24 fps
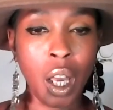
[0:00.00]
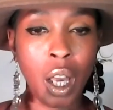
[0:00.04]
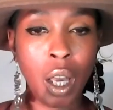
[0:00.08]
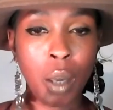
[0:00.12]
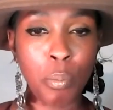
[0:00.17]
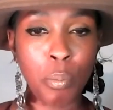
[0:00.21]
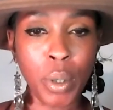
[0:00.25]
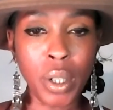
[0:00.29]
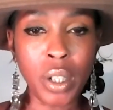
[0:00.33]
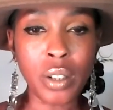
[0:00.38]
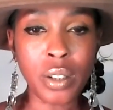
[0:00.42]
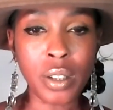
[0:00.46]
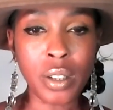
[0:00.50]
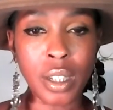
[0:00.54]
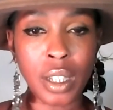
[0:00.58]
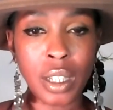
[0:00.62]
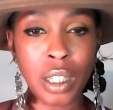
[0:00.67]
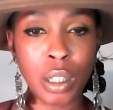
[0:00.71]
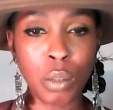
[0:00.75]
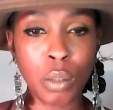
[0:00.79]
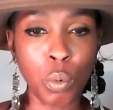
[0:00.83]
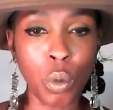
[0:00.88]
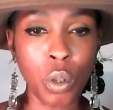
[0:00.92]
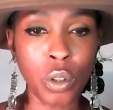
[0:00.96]
And
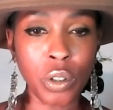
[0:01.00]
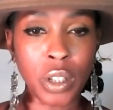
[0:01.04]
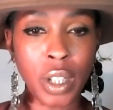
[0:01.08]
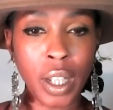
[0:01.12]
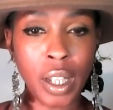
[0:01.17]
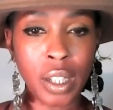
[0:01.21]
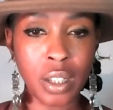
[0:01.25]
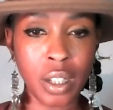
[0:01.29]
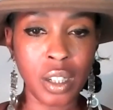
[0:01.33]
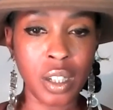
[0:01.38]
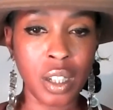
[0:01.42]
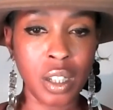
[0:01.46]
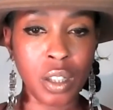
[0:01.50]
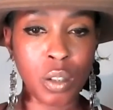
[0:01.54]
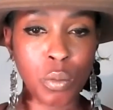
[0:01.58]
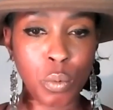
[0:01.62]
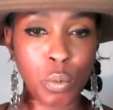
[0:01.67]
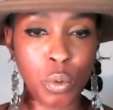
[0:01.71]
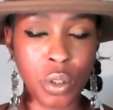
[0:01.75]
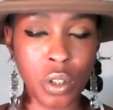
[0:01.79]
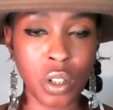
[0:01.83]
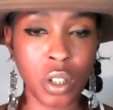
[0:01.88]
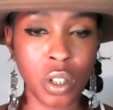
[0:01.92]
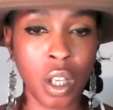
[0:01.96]
basically what that did
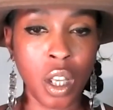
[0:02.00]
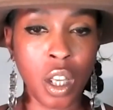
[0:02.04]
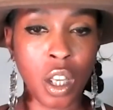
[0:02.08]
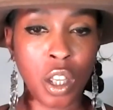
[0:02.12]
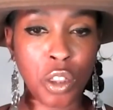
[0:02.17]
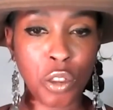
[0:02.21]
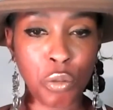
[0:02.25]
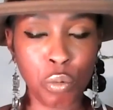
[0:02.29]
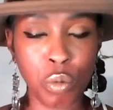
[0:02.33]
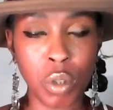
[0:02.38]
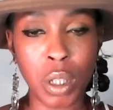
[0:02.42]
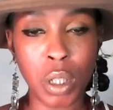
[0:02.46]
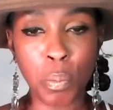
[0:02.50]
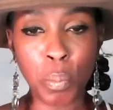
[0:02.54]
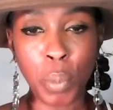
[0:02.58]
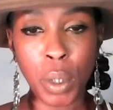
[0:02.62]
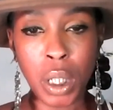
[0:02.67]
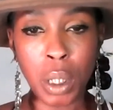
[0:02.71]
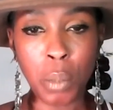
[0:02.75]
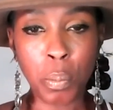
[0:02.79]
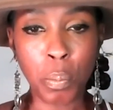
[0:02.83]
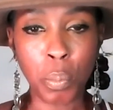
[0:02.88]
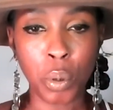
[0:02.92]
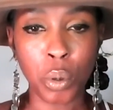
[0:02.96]
was 3
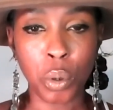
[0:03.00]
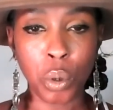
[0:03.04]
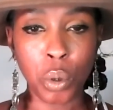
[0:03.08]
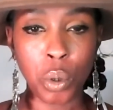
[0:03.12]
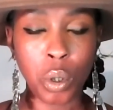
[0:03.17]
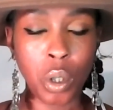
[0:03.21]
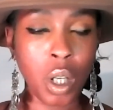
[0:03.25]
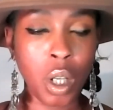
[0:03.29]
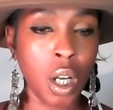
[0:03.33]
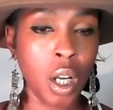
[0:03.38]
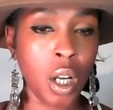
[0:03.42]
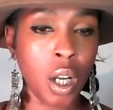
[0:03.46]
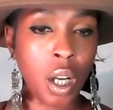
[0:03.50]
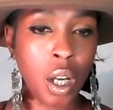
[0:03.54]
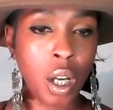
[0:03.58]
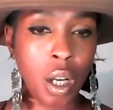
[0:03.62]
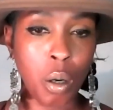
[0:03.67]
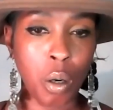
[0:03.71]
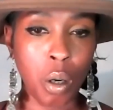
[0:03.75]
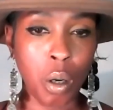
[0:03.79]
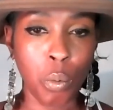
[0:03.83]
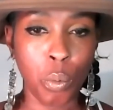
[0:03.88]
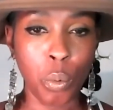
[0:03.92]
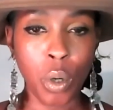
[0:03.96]
people
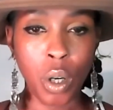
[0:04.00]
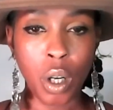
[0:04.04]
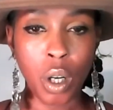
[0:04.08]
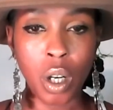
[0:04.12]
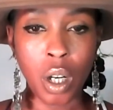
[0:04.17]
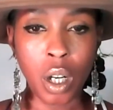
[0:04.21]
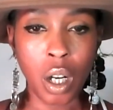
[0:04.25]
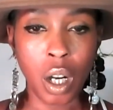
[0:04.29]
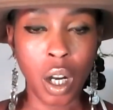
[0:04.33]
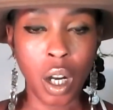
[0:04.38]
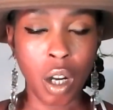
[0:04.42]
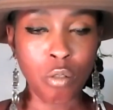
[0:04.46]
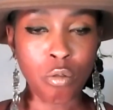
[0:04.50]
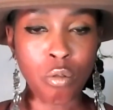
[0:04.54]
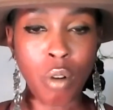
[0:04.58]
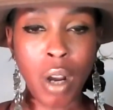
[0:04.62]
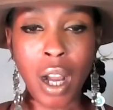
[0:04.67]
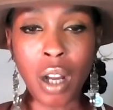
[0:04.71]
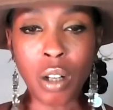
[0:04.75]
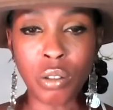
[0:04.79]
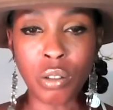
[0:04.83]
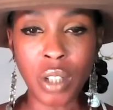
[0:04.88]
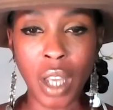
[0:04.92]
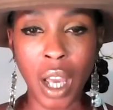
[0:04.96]
were
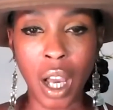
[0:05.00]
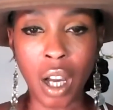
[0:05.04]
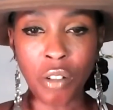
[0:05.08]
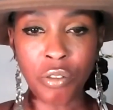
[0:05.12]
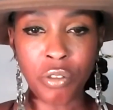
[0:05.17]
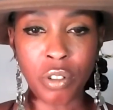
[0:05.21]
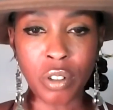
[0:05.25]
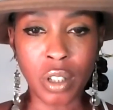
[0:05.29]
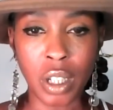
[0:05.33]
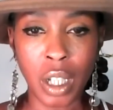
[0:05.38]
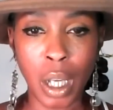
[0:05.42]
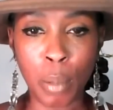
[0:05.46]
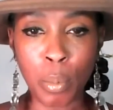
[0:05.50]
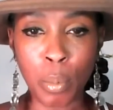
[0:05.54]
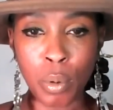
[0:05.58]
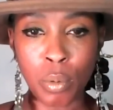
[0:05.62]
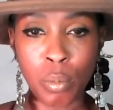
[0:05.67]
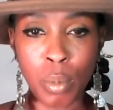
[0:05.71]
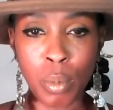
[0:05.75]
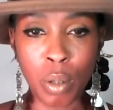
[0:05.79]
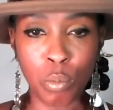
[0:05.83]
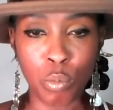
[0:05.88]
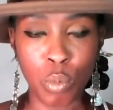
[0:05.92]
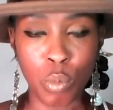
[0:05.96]
around Alfred
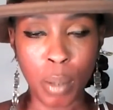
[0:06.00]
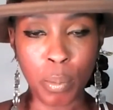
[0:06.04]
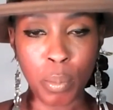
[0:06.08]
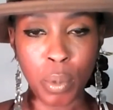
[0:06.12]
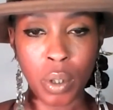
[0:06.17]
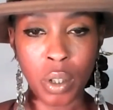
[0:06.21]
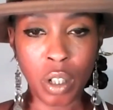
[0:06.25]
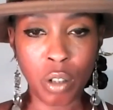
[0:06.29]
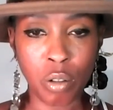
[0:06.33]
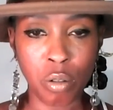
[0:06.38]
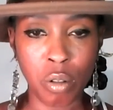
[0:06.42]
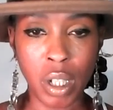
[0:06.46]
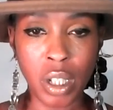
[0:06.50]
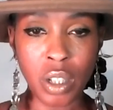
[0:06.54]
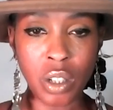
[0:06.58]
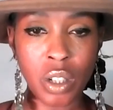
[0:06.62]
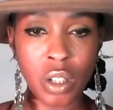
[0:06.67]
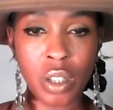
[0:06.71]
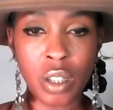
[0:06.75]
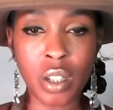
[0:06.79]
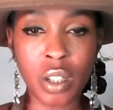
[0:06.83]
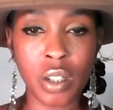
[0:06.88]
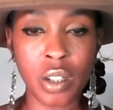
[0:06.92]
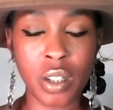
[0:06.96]
Lavamont-Weber,
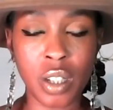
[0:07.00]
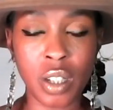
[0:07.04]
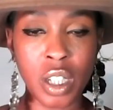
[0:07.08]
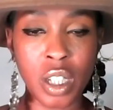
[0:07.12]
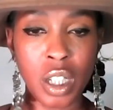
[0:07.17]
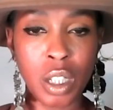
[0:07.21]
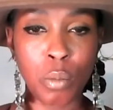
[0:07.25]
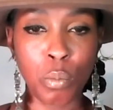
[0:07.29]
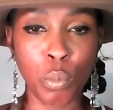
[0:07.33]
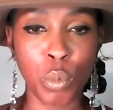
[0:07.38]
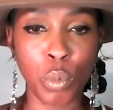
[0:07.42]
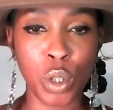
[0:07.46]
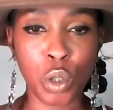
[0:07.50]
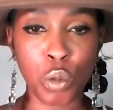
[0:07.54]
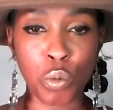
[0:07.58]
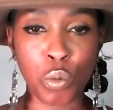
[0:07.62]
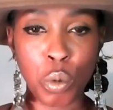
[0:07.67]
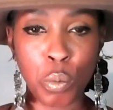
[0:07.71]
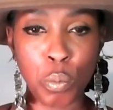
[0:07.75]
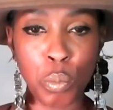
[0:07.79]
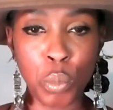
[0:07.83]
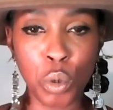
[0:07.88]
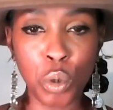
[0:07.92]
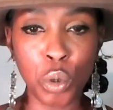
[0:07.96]
created this team which
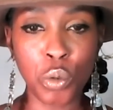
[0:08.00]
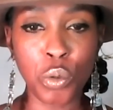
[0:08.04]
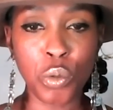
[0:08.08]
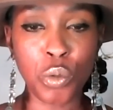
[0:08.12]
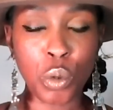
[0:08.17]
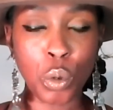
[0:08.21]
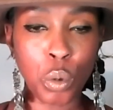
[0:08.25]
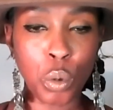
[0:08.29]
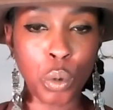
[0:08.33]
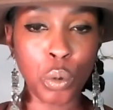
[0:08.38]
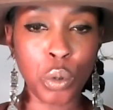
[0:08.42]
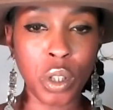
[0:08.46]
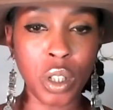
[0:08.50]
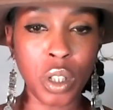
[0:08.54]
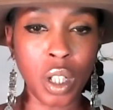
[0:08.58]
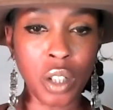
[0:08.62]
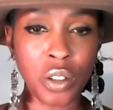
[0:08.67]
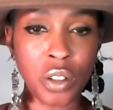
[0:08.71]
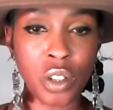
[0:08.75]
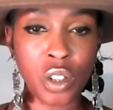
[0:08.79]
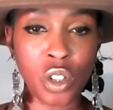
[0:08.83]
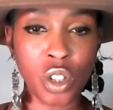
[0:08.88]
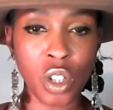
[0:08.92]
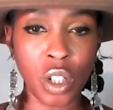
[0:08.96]
removed all the
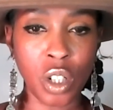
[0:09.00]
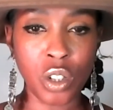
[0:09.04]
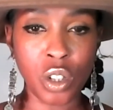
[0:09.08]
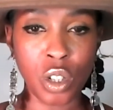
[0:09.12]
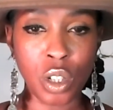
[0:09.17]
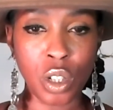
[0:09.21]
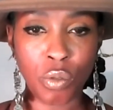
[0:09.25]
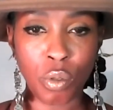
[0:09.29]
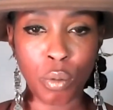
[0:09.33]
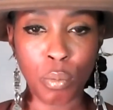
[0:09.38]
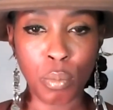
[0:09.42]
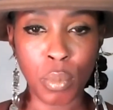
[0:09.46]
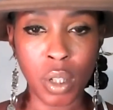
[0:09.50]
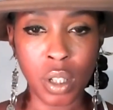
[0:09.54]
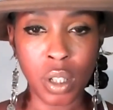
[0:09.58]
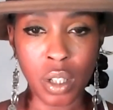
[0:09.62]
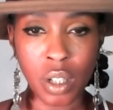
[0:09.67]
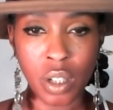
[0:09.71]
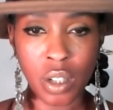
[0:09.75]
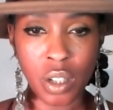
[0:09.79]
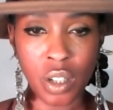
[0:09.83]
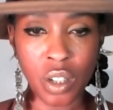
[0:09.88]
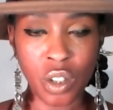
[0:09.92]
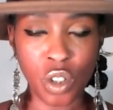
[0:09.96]
other judges from the
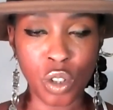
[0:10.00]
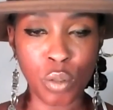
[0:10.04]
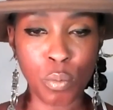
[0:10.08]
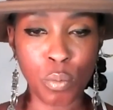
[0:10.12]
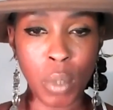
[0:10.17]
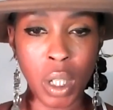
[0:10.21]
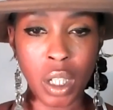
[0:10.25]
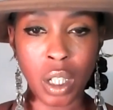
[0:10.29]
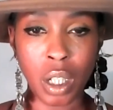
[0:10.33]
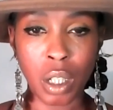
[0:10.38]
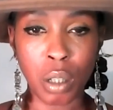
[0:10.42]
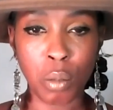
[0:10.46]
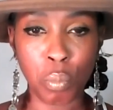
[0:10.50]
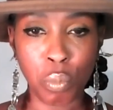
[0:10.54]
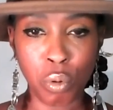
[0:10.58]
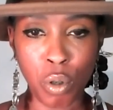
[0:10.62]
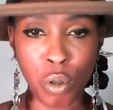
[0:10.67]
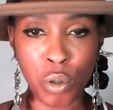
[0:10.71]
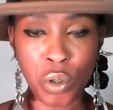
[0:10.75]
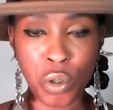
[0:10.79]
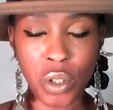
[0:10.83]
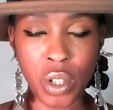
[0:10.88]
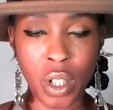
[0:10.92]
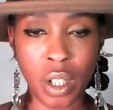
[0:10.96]
decision-making
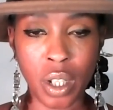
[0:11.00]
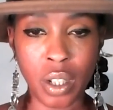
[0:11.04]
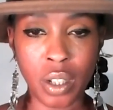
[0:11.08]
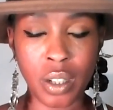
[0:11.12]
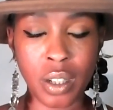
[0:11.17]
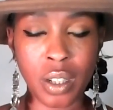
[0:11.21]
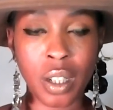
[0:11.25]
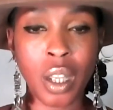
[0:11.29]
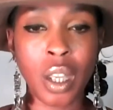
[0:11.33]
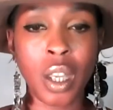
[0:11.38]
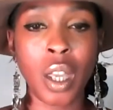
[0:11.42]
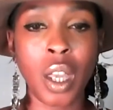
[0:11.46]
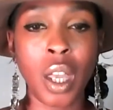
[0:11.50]
process.